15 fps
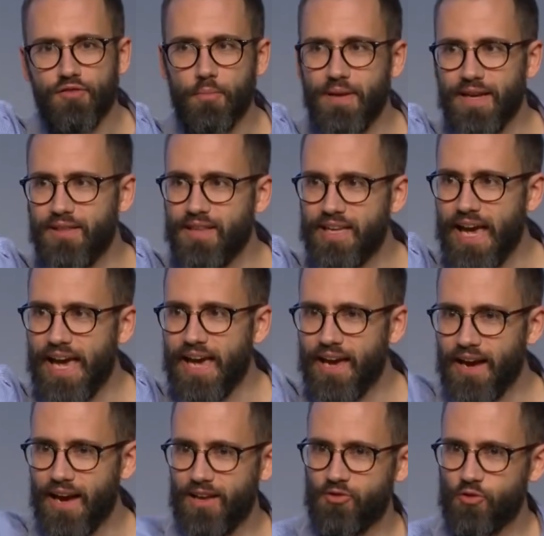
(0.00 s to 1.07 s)
them in the
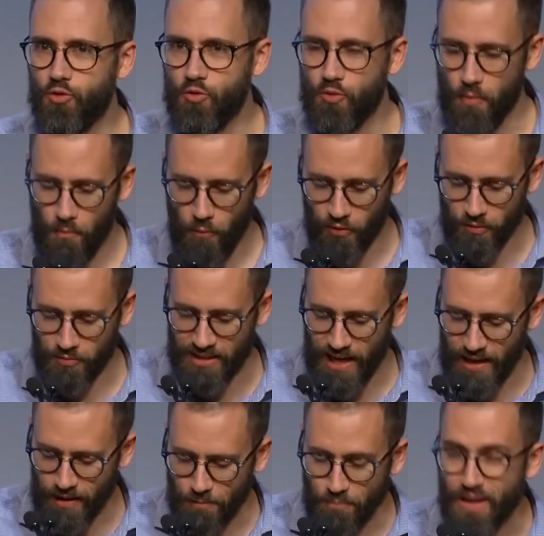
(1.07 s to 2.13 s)
air as you put them
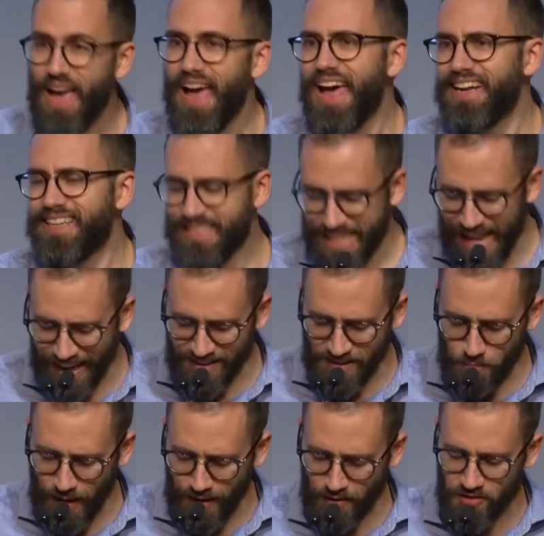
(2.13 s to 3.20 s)
together. Next
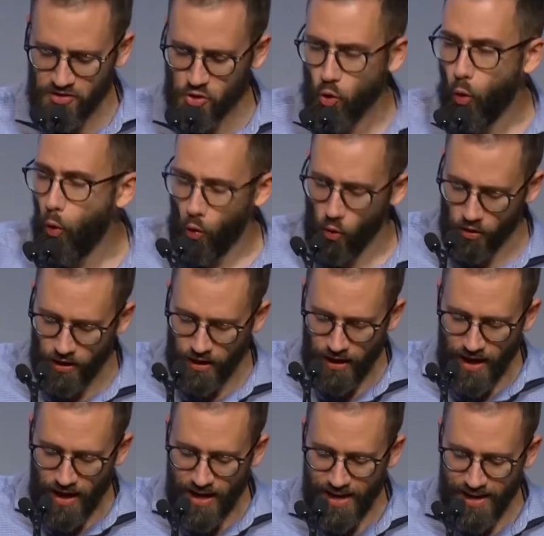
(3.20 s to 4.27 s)
month's talk
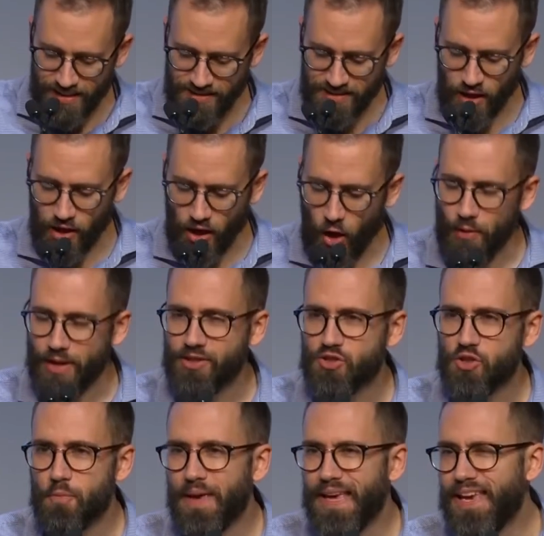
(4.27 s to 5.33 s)
is going
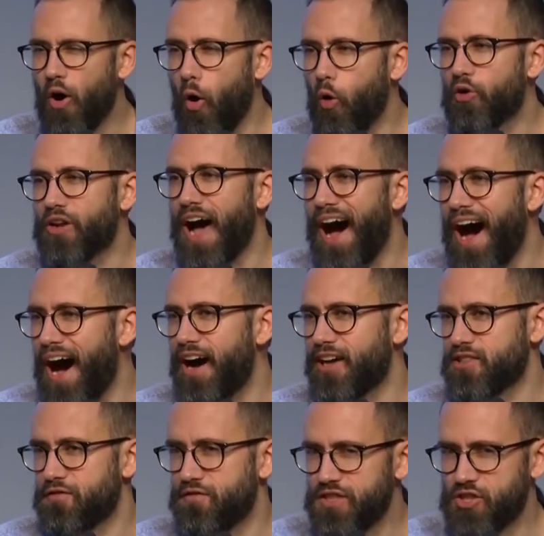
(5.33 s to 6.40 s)
to be on
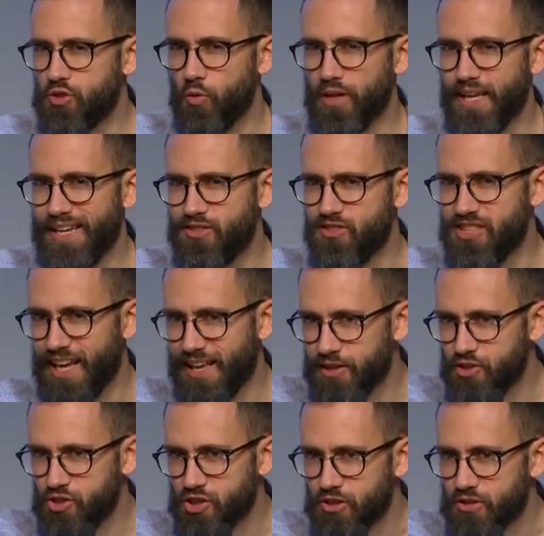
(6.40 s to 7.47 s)
artificial
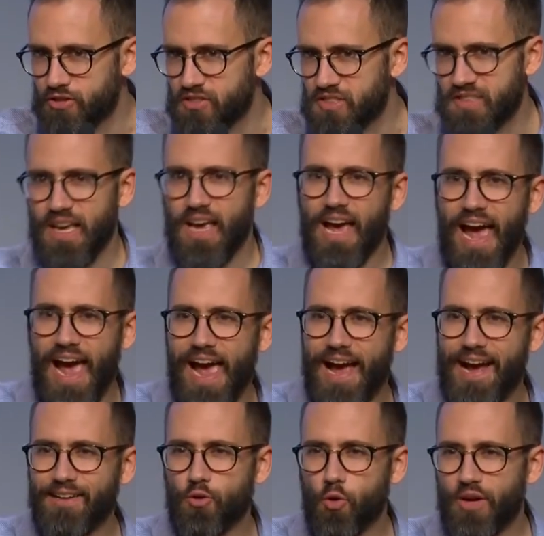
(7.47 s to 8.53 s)
intelligence
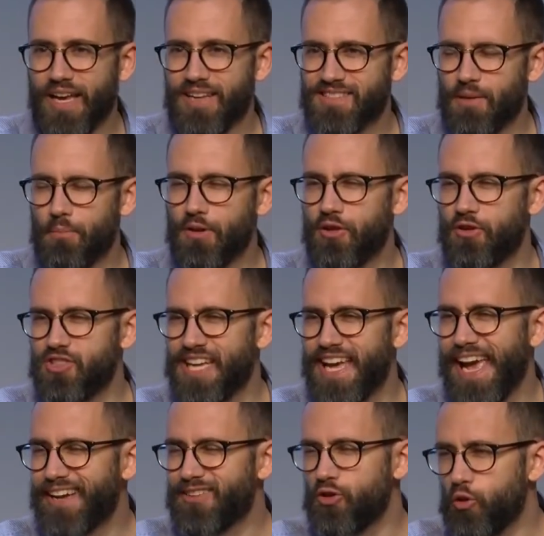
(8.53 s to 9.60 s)
and looking at some of the
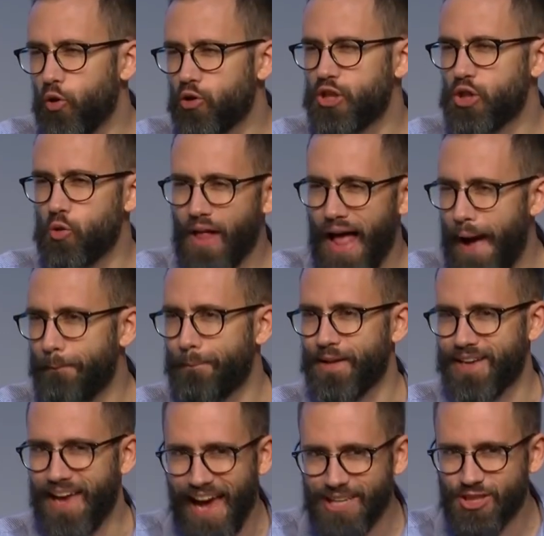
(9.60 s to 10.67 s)
technological
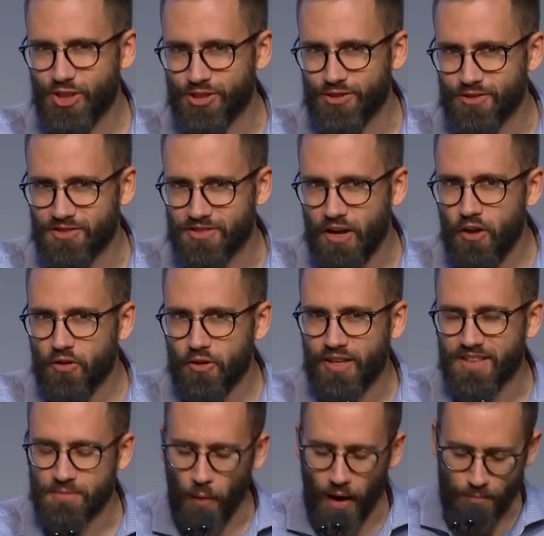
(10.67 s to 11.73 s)
applications that
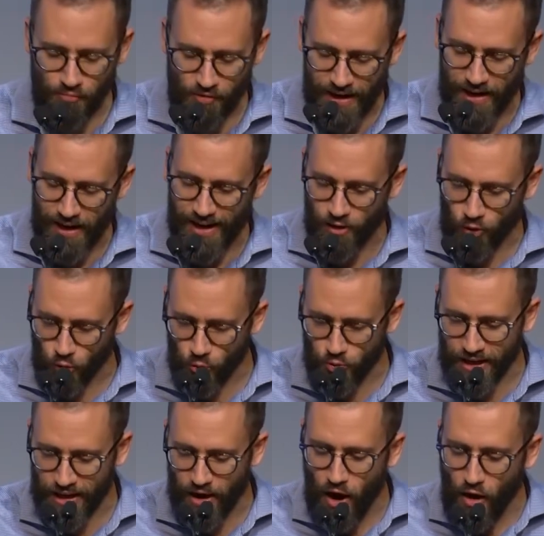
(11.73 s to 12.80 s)
this might bring,
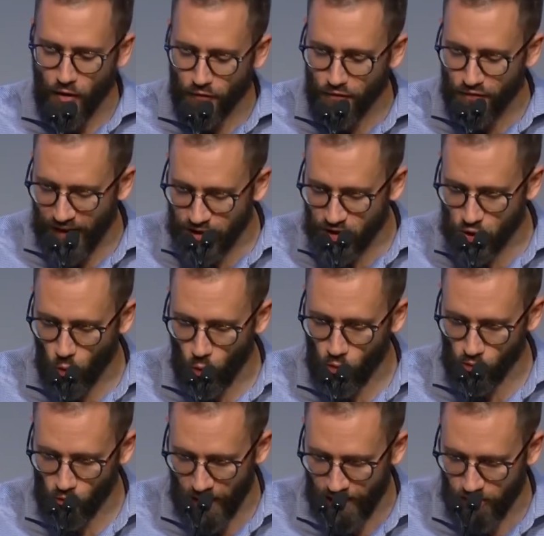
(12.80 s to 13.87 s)
including facial
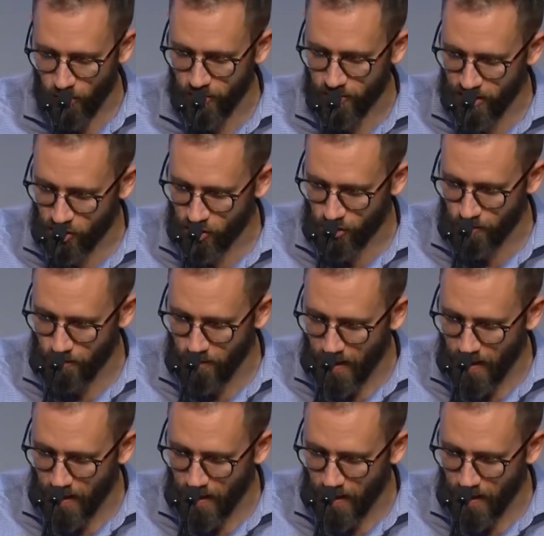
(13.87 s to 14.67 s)
recognition.